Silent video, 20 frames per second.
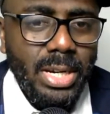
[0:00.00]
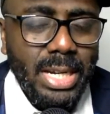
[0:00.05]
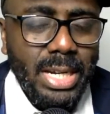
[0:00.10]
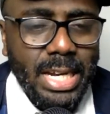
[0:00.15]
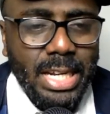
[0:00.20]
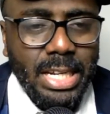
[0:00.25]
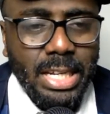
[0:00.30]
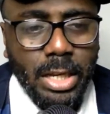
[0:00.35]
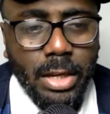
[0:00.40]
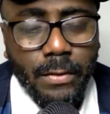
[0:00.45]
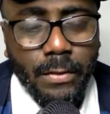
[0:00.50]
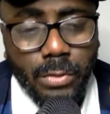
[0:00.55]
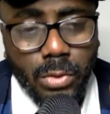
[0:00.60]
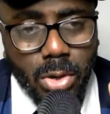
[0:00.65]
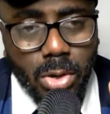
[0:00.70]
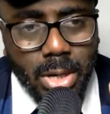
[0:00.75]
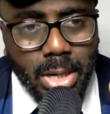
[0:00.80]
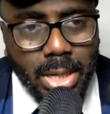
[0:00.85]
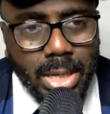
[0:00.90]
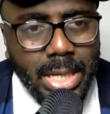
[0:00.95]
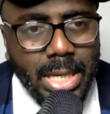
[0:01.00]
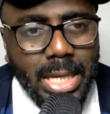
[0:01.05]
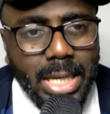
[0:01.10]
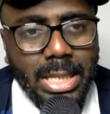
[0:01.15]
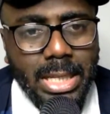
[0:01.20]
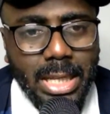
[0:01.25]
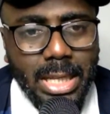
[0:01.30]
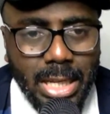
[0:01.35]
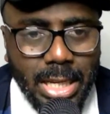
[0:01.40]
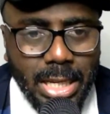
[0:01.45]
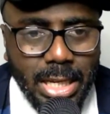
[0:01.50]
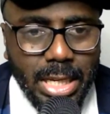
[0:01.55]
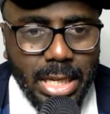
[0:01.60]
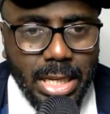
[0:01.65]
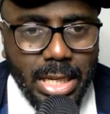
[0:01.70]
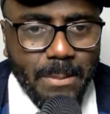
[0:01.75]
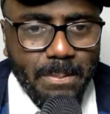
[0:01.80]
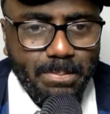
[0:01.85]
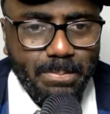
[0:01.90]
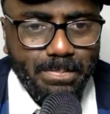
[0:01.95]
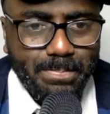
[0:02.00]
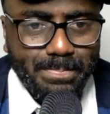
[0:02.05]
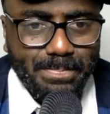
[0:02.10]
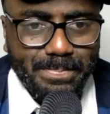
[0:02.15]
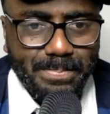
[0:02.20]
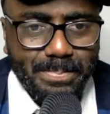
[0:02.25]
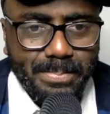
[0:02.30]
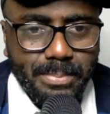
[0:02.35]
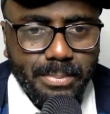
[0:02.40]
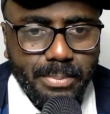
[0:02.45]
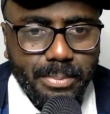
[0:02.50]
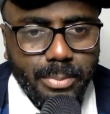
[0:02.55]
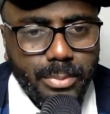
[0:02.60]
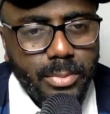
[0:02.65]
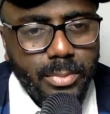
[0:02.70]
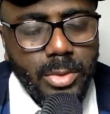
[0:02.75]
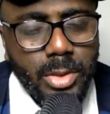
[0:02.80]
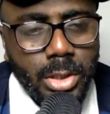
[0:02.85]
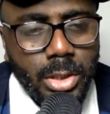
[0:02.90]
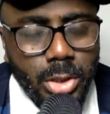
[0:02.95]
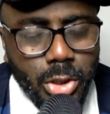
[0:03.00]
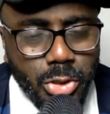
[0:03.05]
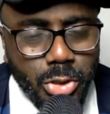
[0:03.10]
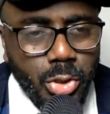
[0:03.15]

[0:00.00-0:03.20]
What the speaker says: And if you're clicking the link, just